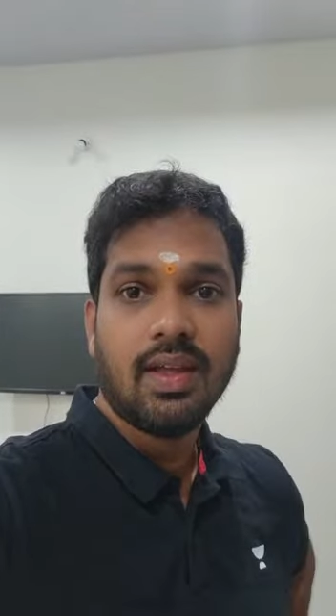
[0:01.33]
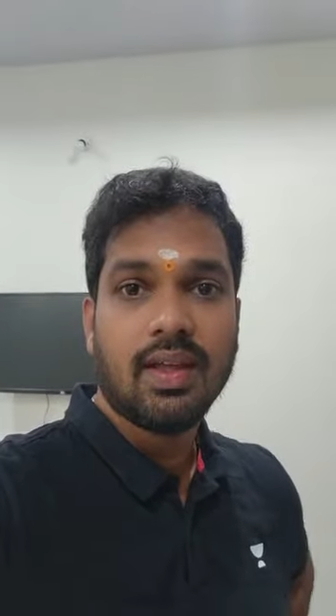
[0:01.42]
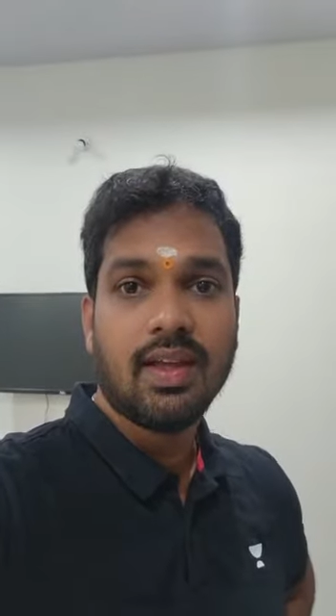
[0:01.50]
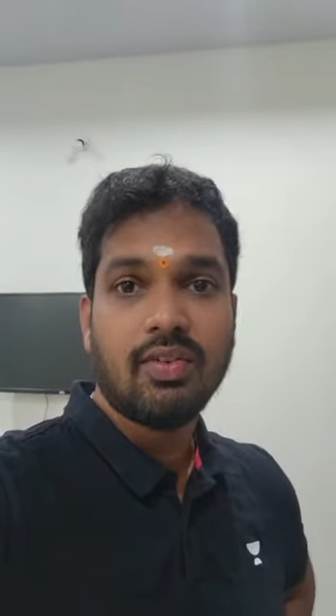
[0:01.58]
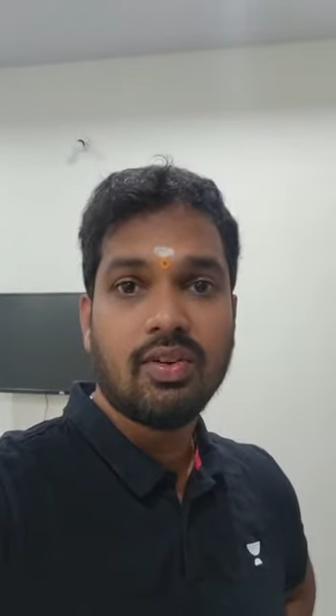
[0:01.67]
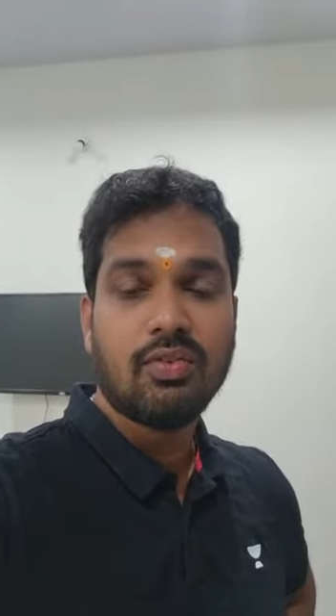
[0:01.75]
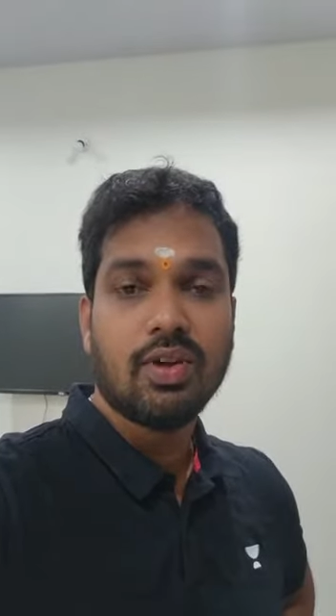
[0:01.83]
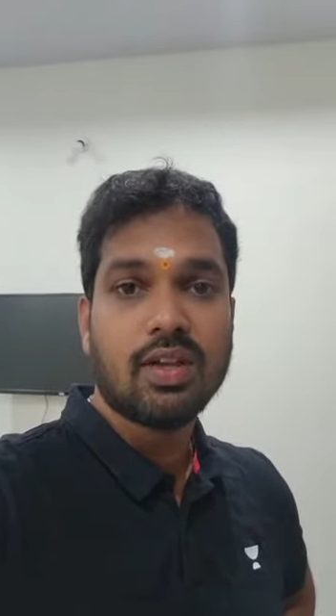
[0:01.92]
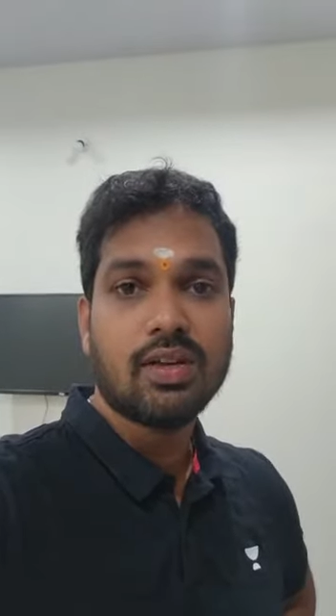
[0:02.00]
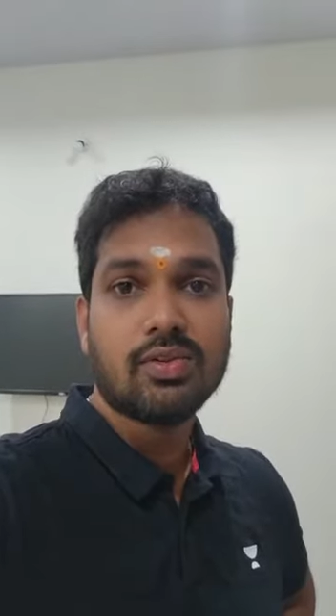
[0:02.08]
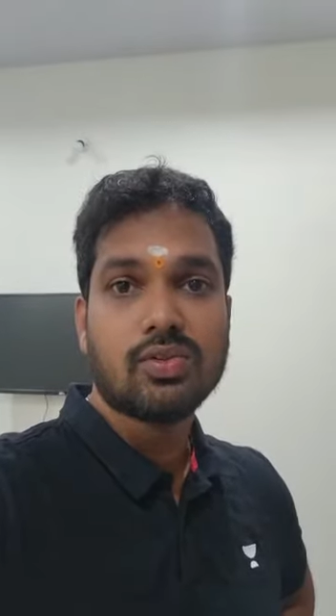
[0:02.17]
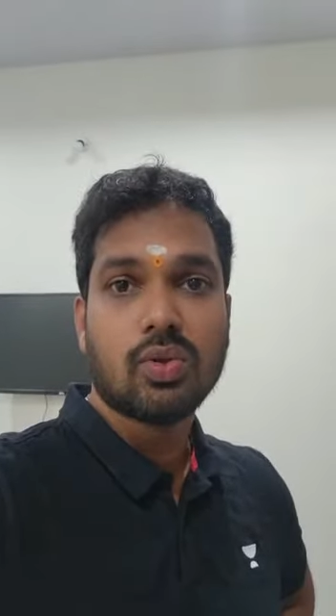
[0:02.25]
Hey
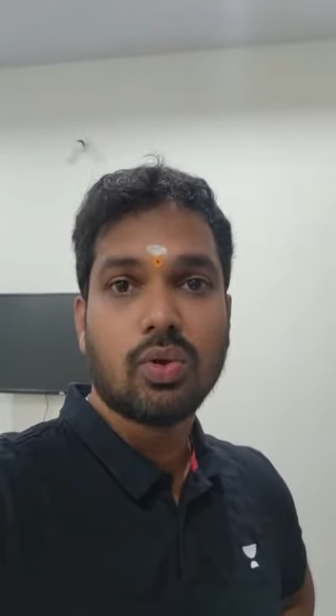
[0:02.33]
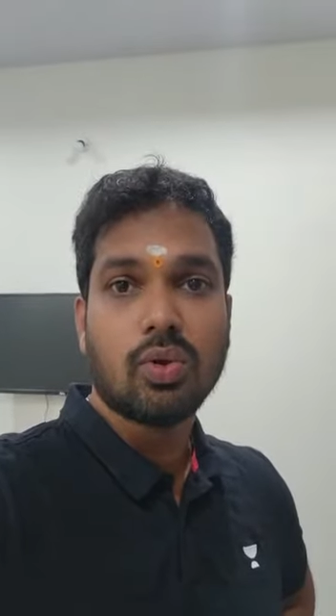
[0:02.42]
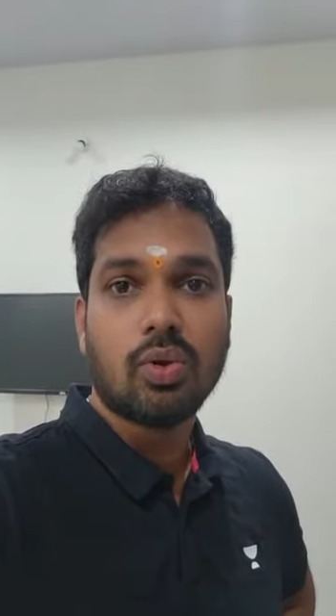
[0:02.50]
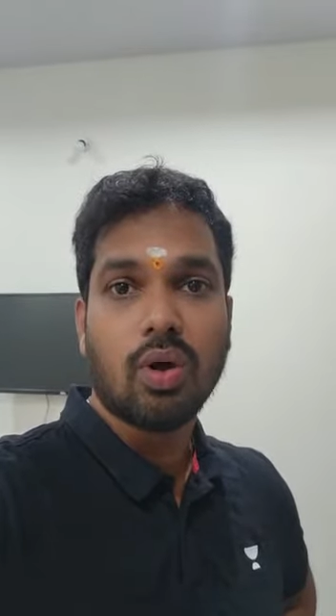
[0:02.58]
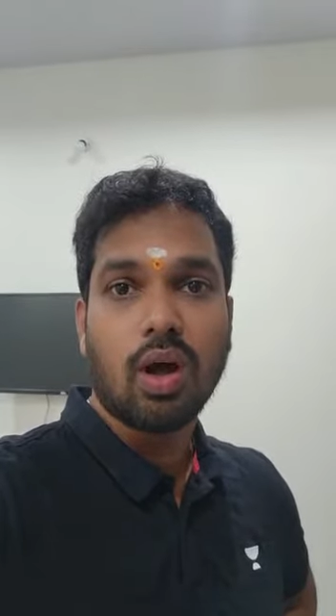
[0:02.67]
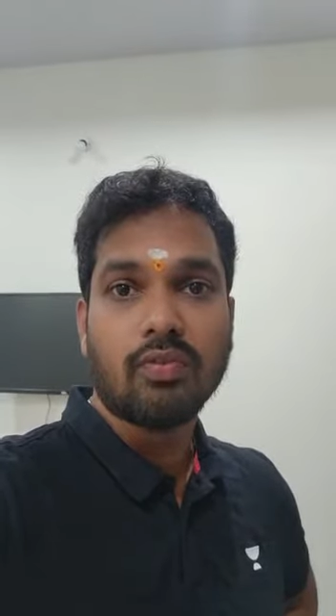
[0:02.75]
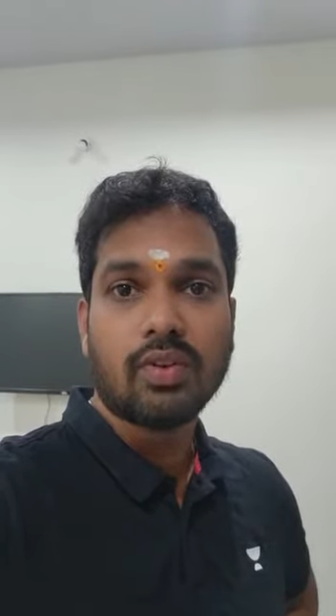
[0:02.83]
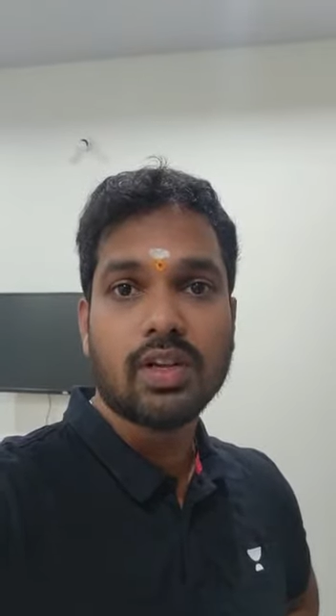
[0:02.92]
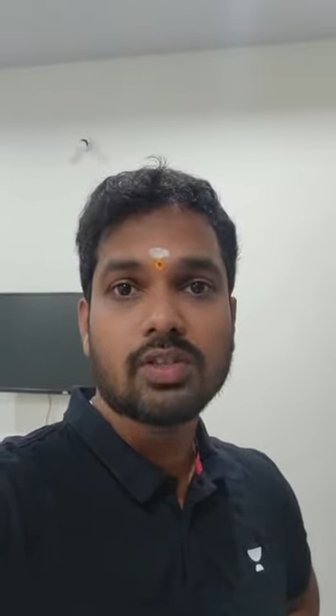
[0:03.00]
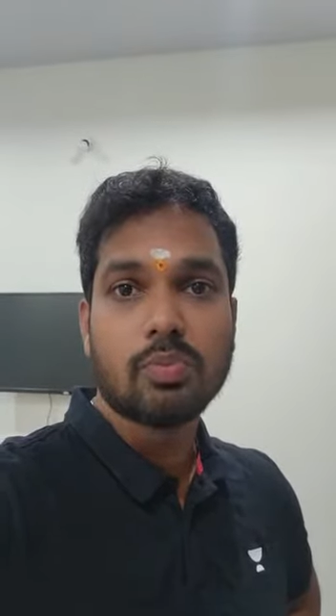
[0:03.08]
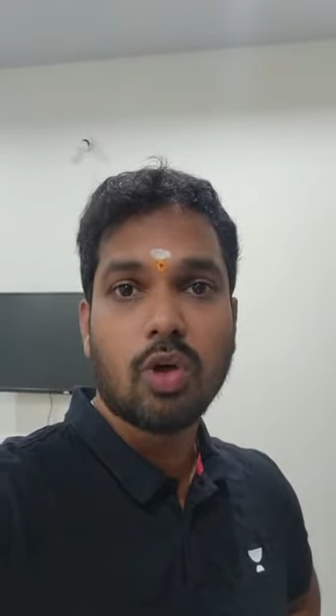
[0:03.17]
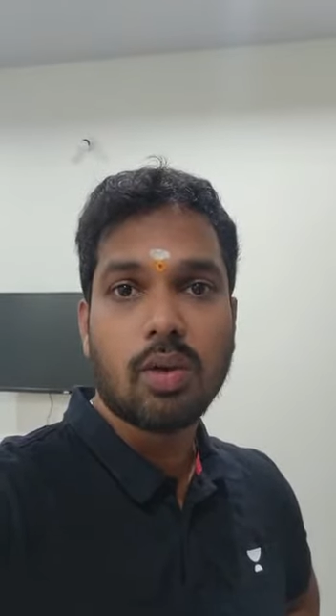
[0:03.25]
everyone, so after
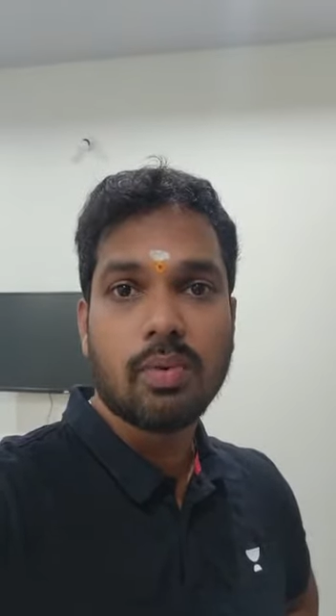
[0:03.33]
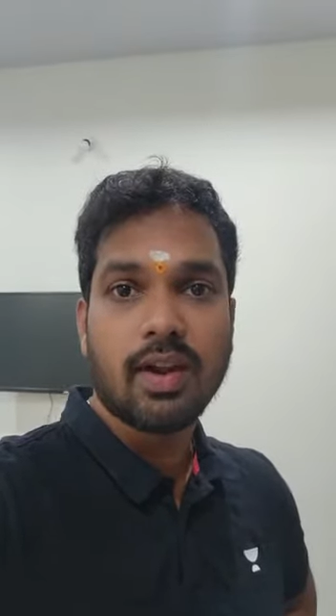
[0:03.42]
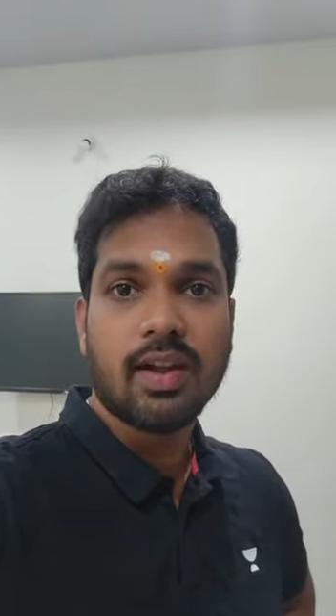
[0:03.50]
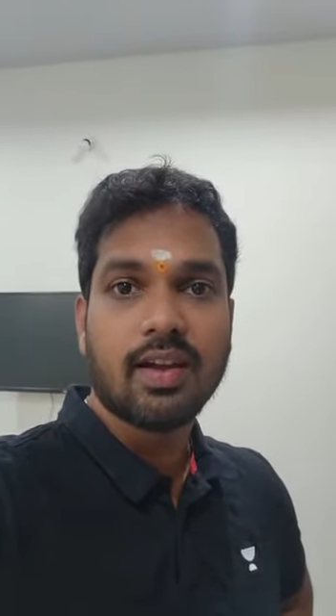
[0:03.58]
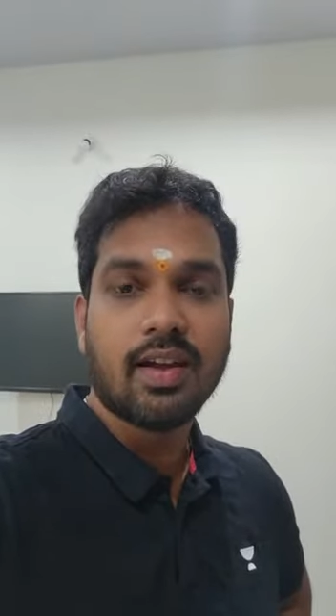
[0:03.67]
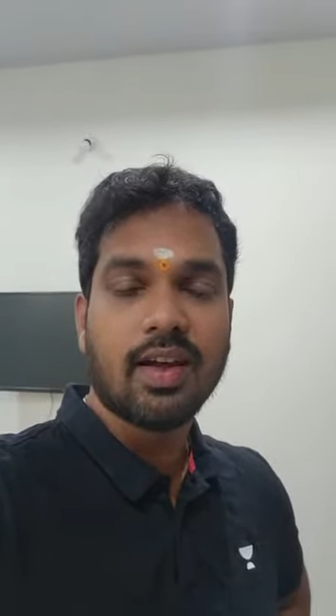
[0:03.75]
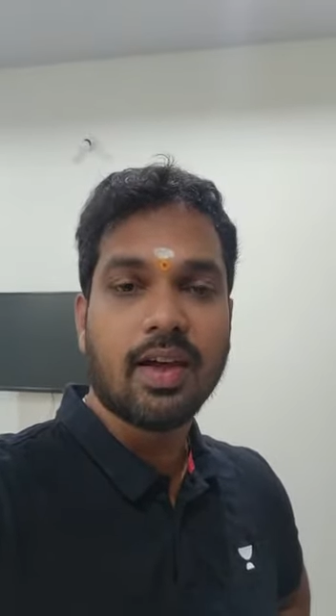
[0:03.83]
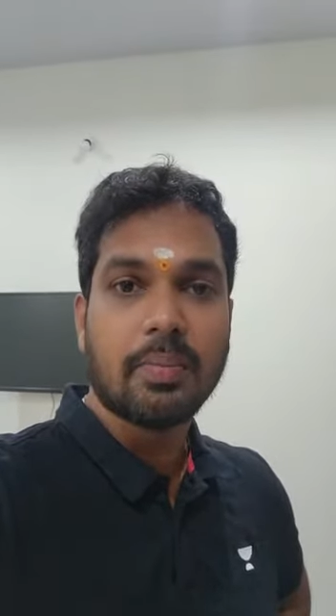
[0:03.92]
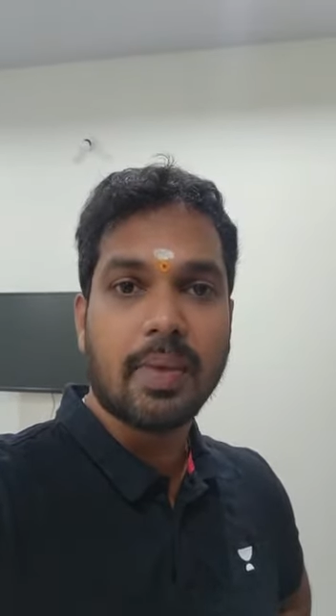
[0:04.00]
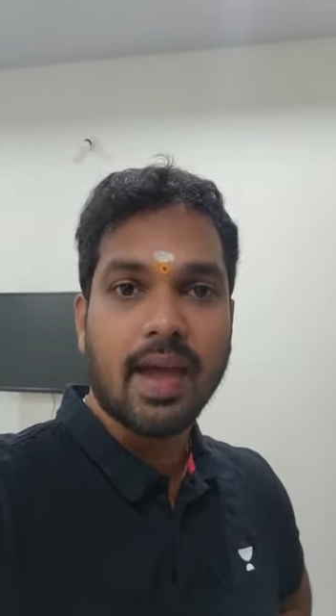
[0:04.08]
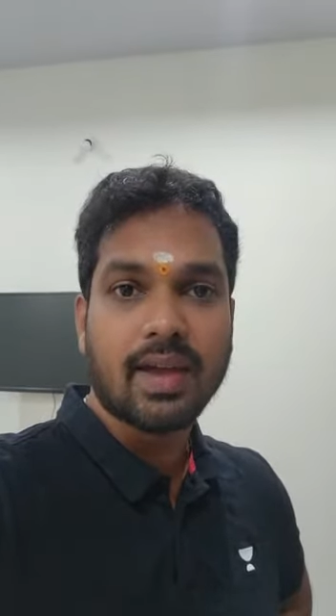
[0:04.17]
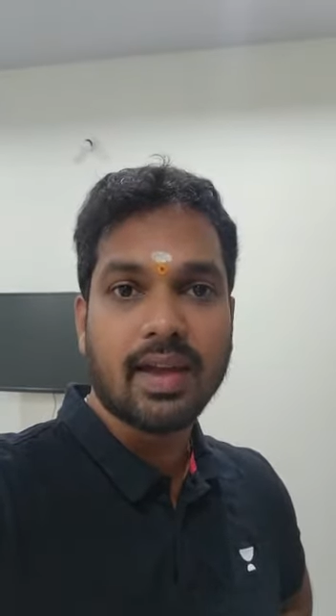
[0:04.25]
a small break I
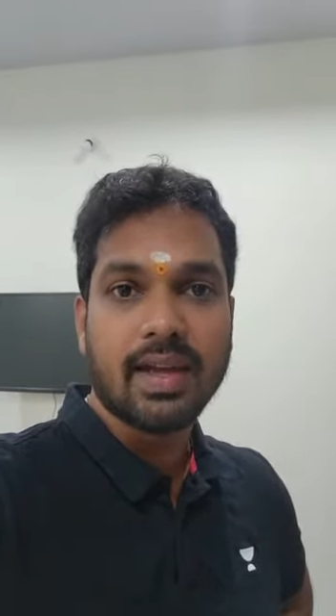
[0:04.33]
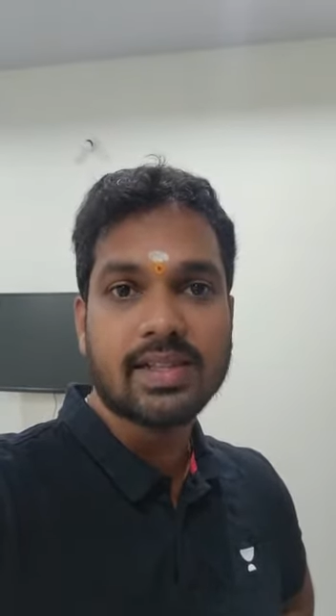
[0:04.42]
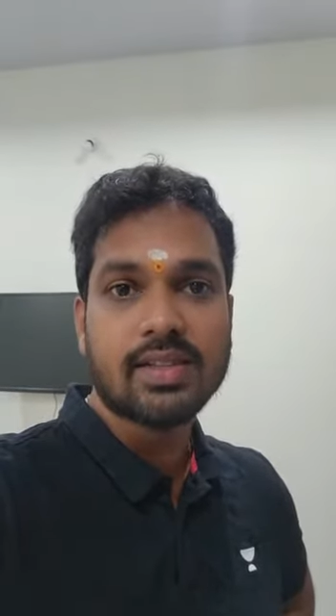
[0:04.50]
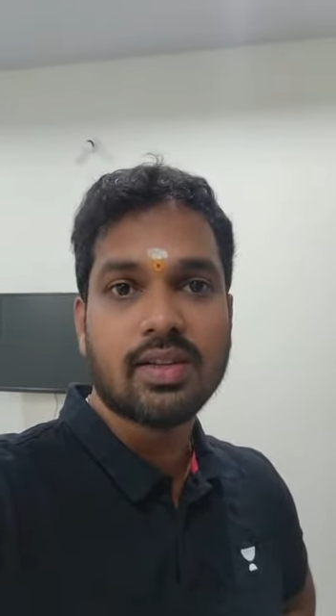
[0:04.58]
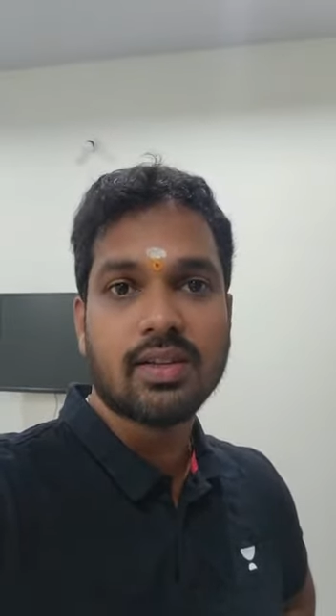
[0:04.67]
am back guys.